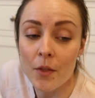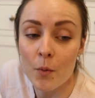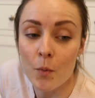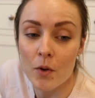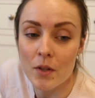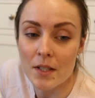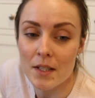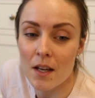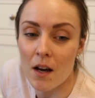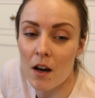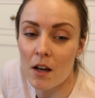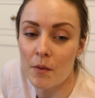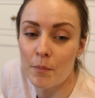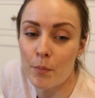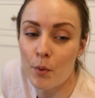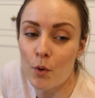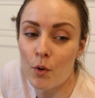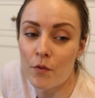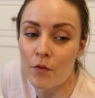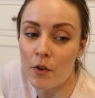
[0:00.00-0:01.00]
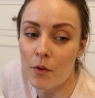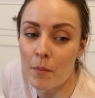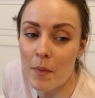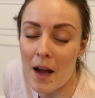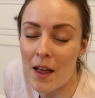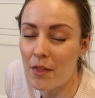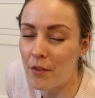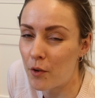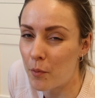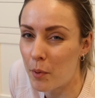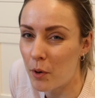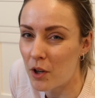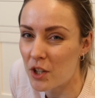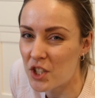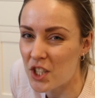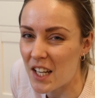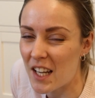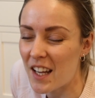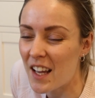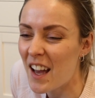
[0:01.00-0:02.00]
the ones that I'd bought from
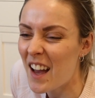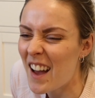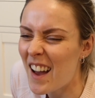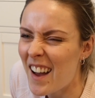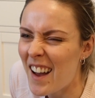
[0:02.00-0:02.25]
Anthropology